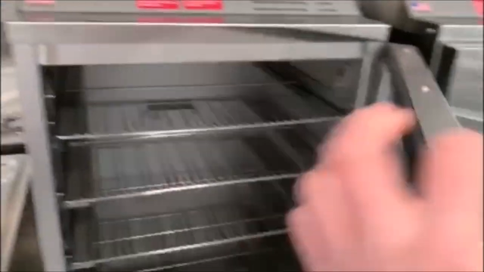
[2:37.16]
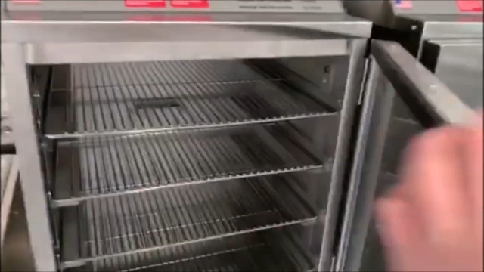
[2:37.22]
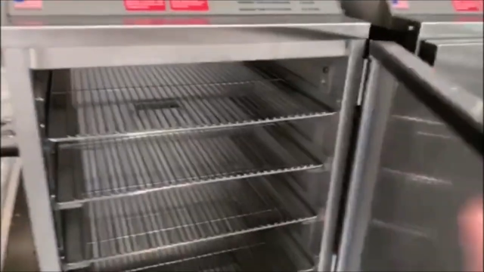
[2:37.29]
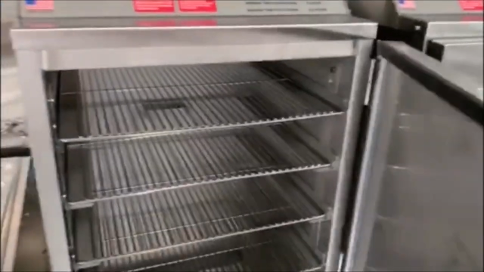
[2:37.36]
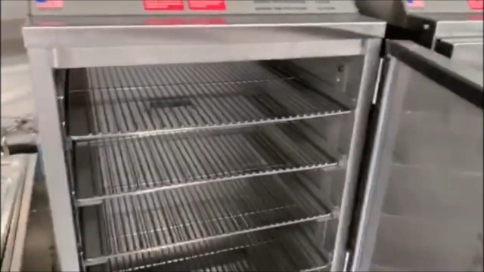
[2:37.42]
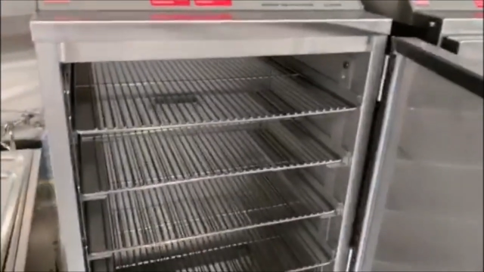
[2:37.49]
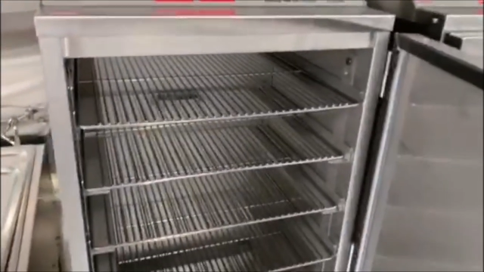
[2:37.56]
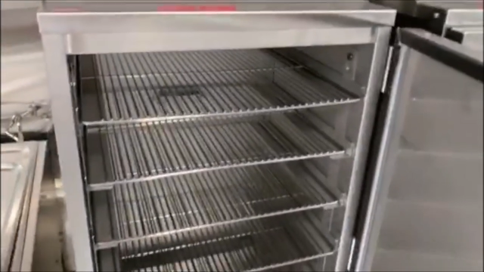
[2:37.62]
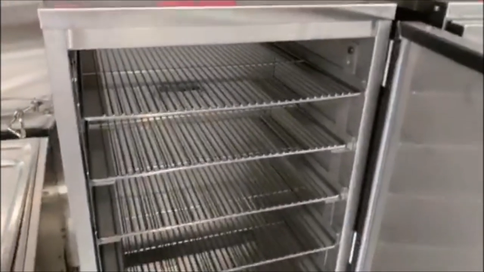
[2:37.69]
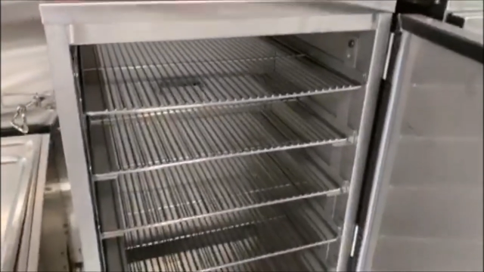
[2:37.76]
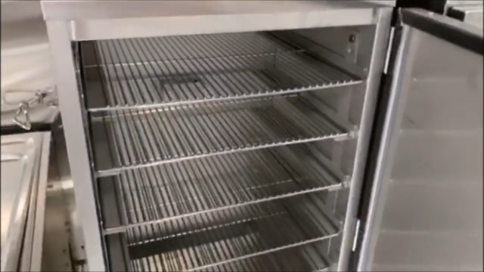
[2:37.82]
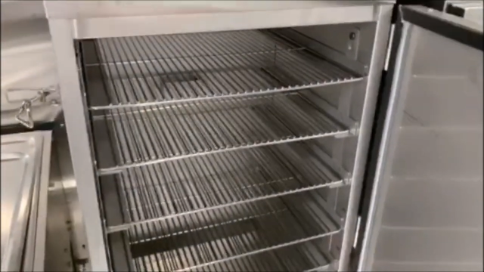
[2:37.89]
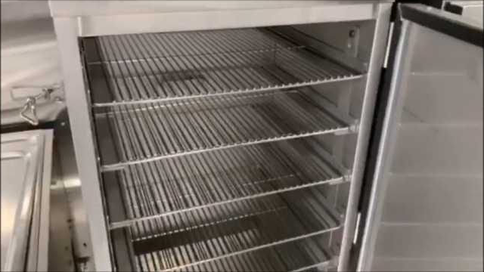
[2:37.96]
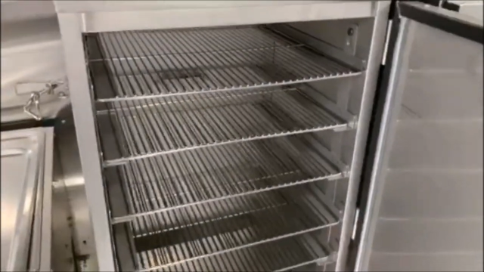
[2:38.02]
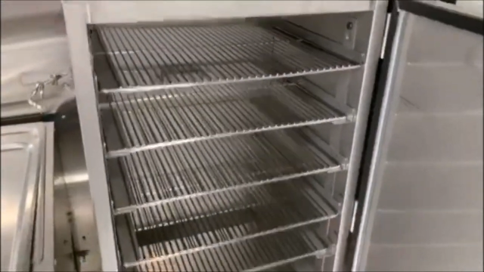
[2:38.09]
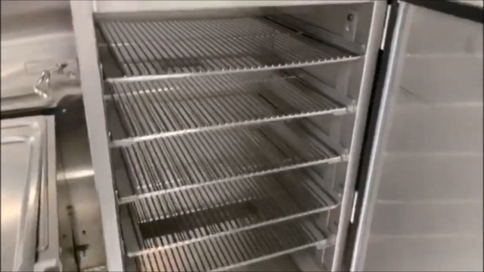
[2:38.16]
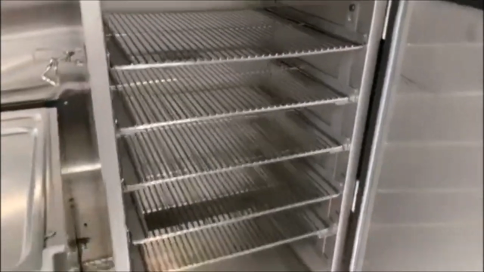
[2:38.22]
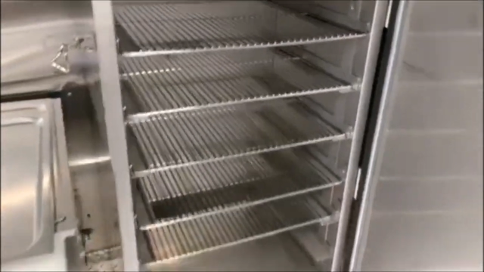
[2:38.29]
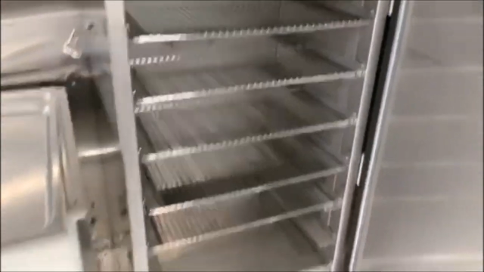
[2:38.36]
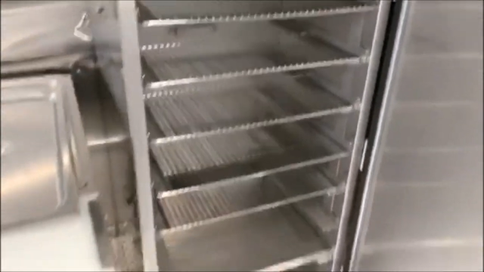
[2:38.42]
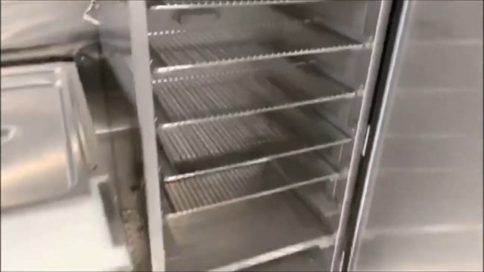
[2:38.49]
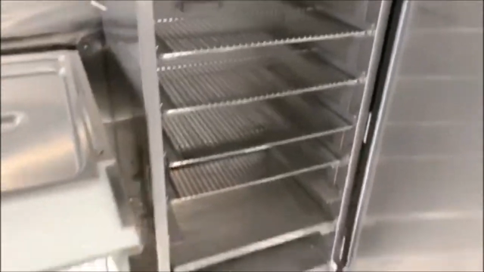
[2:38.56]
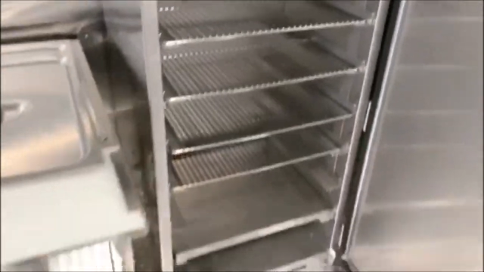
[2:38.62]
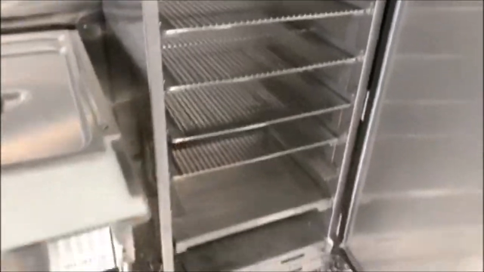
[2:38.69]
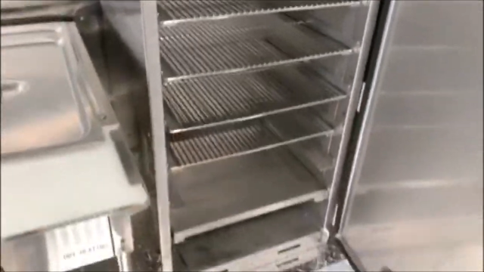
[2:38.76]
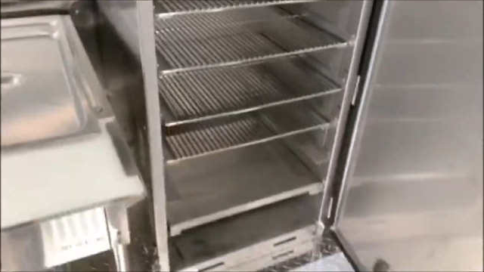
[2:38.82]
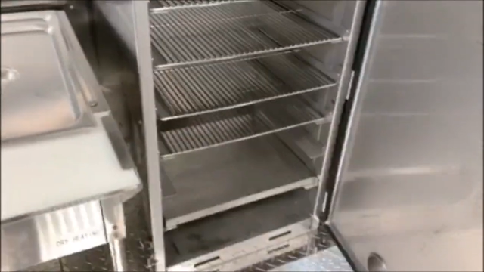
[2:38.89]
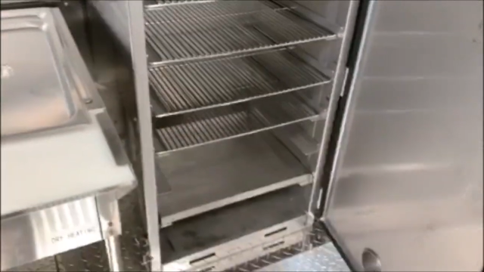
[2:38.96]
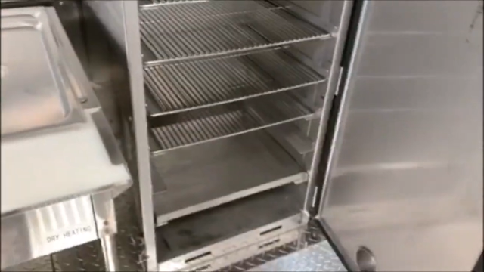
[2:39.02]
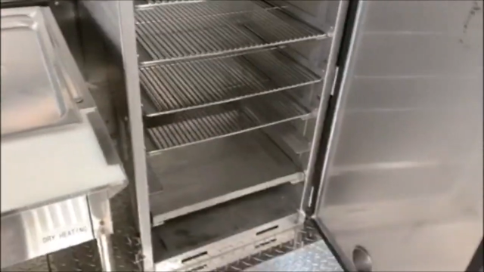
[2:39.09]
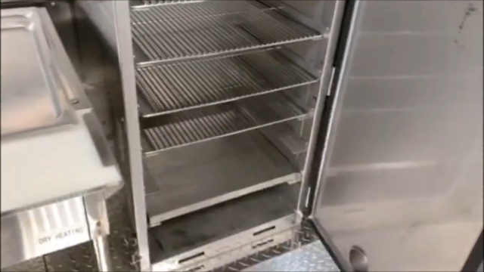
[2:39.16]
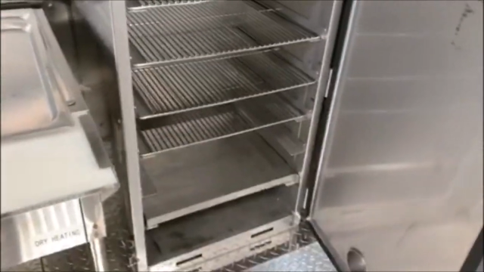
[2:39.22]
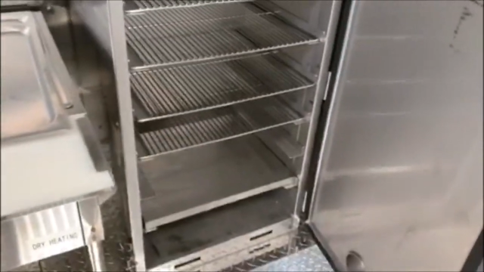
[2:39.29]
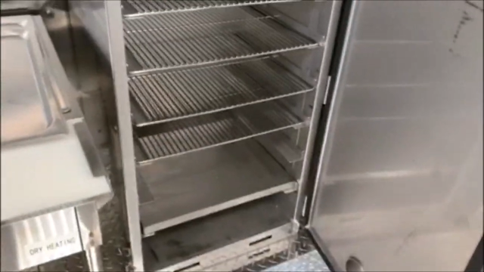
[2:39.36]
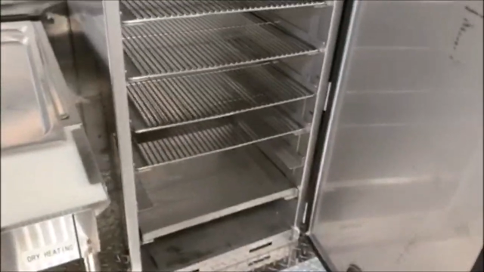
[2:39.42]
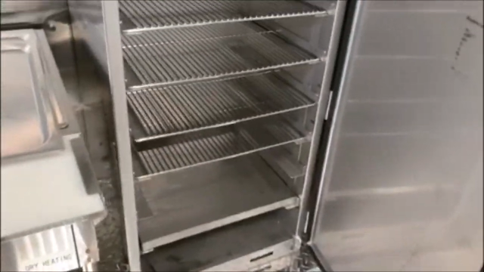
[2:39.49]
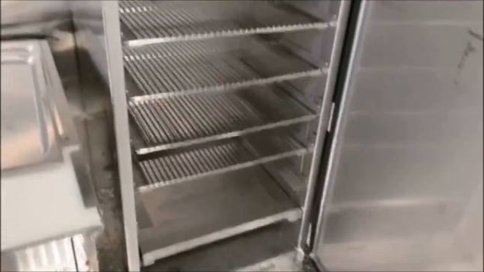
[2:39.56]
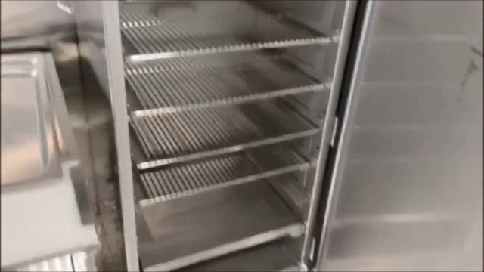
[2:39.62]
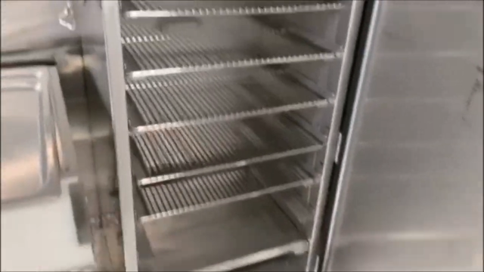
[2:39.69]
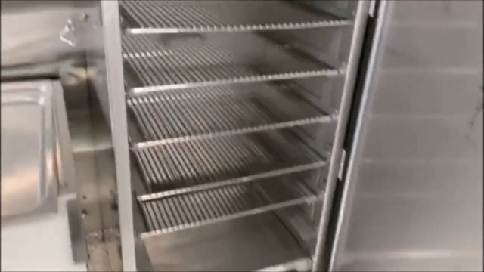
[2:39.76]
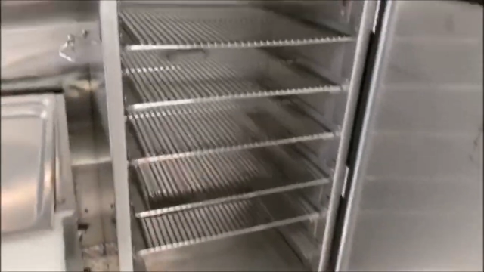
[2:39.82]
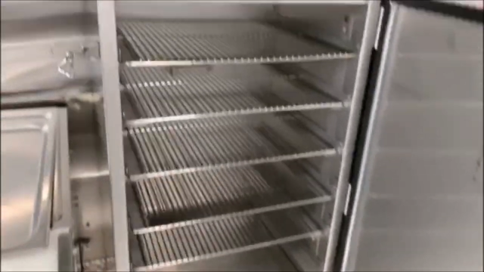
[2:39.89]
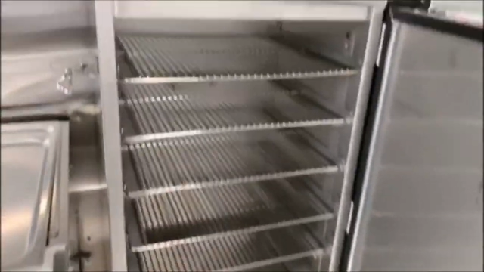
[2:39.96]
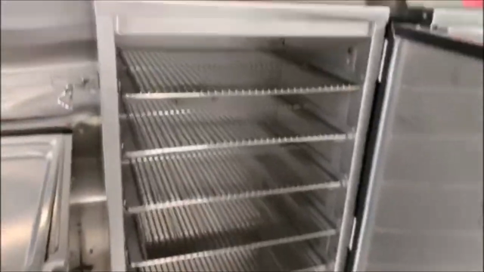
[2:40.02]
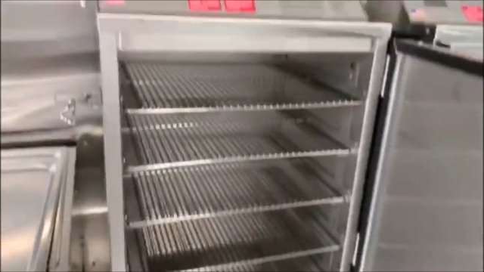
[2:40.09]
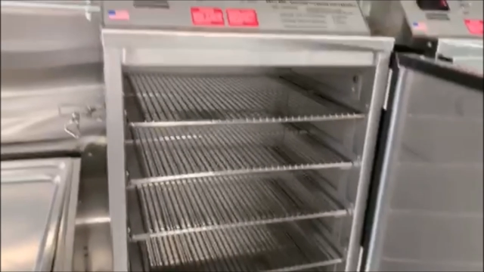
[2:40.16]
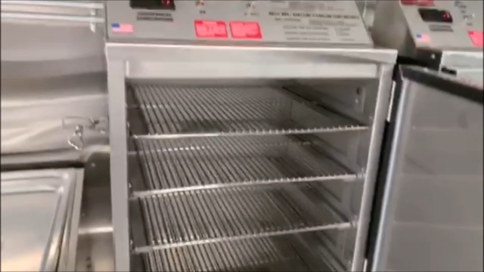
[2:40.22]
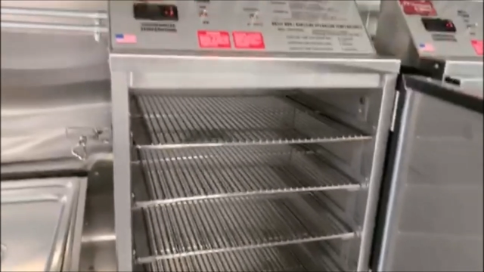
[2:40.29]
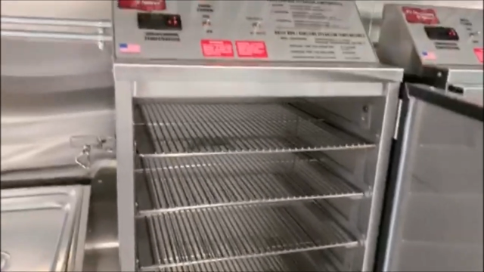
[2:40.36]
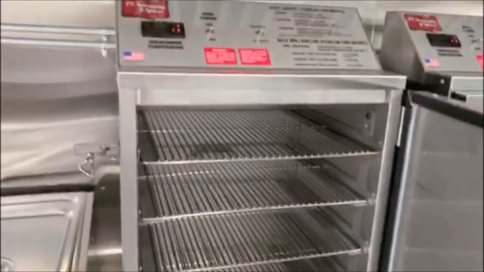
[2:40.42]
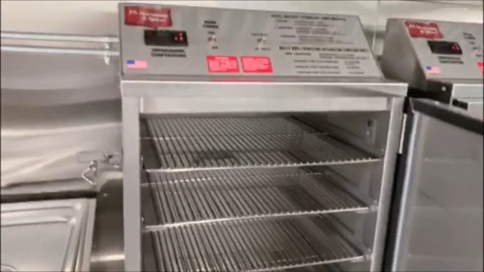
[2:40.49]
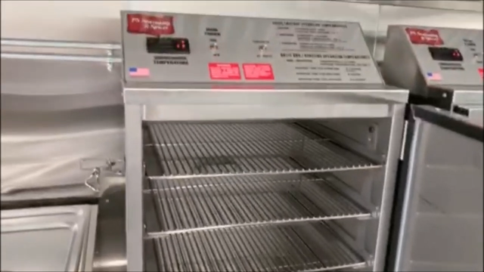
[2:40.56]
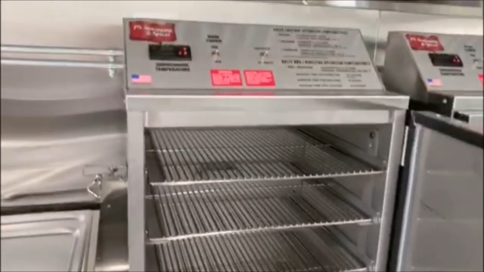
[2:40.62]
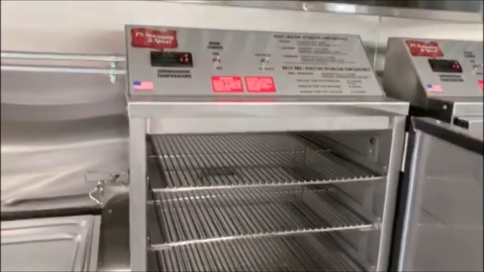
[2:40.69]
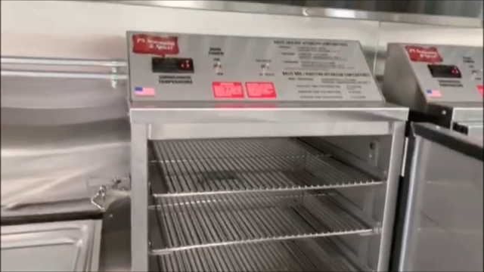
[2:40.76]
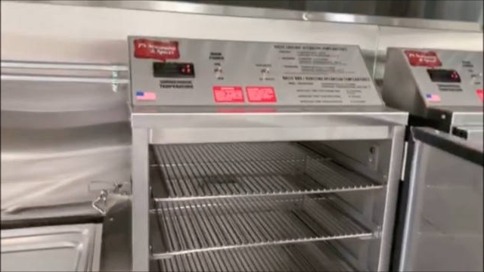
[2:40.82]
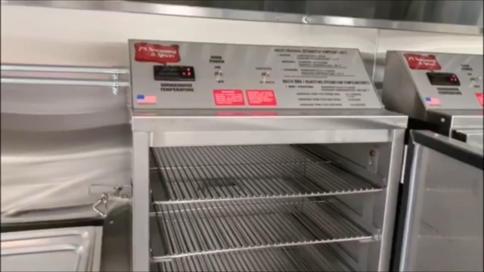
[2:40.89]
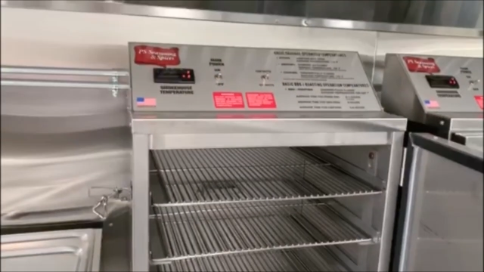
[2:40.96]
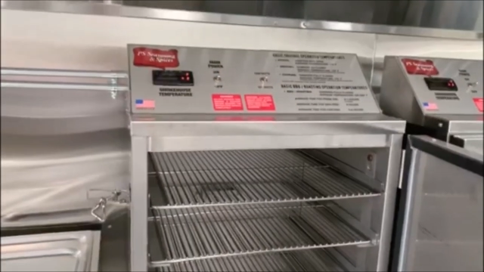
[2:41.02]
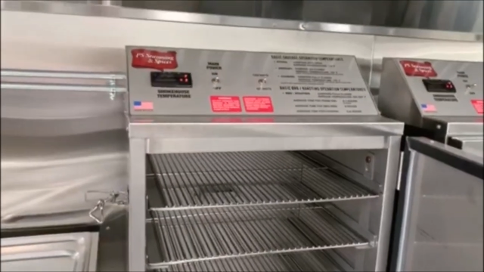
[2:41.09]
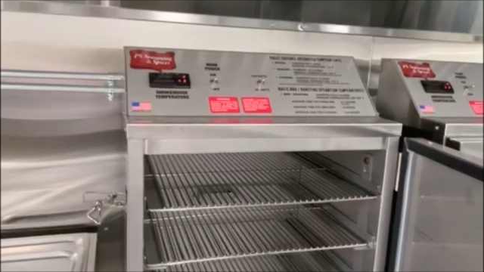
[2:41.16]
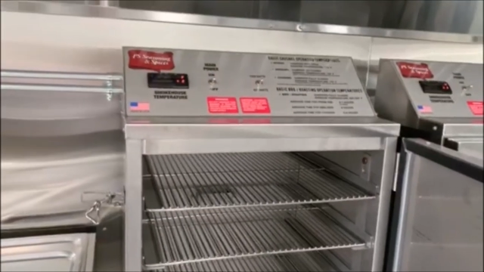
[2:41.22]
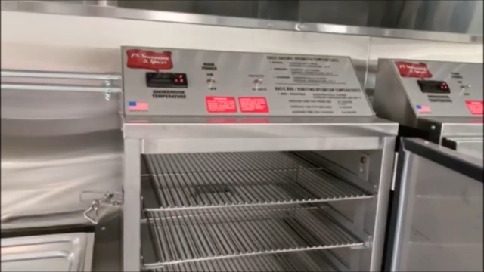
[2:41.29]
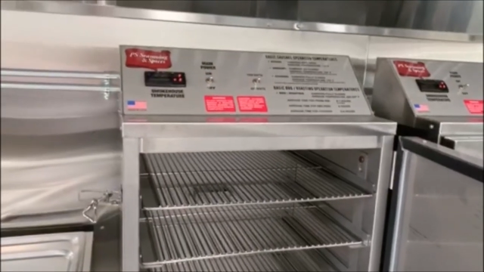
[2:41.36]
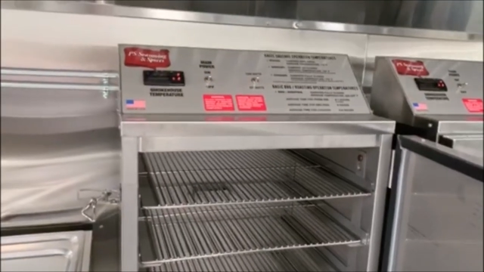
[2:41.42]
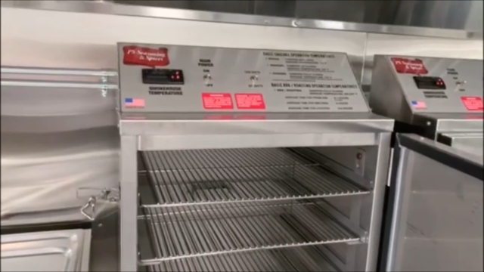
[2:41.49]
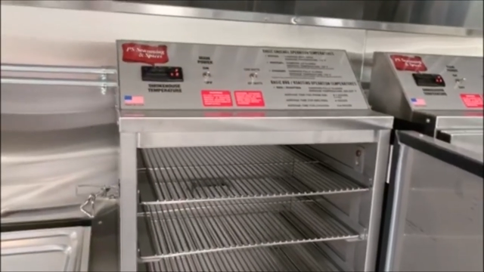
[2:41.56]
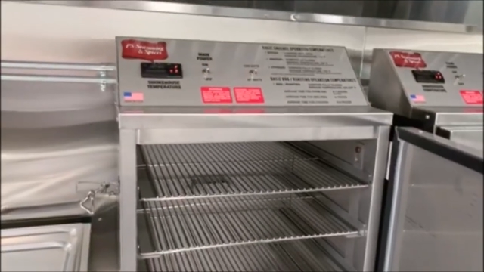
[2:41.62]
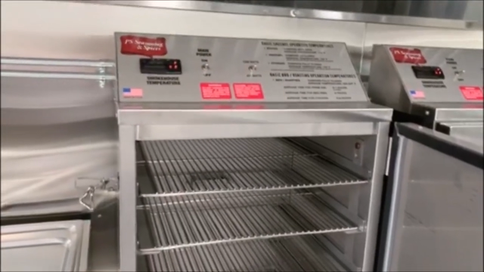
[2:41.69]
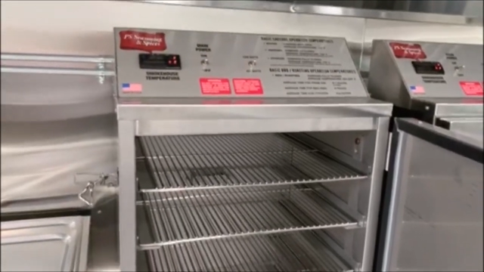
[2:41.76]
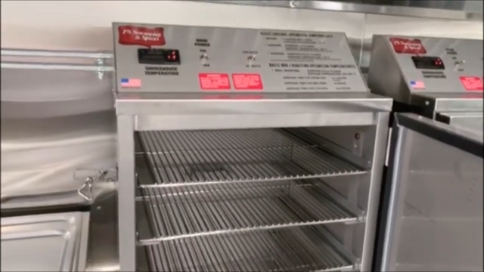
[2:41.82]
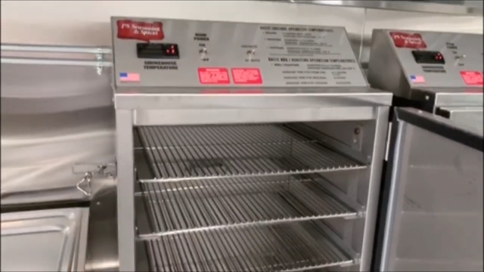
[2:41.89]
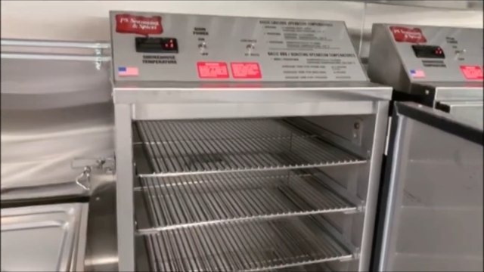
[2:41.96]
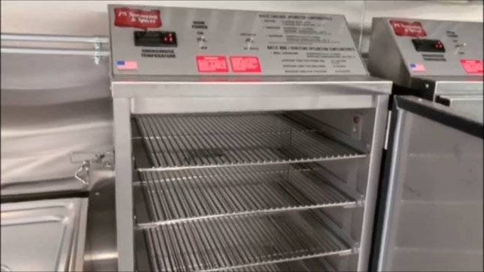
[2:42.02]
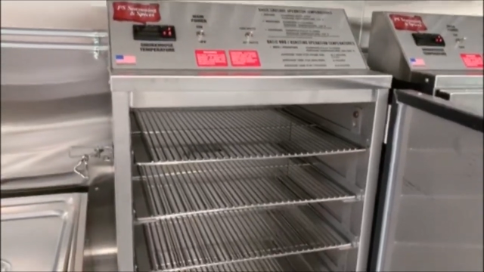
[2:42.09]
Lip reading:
Nobody's mouth can be seen.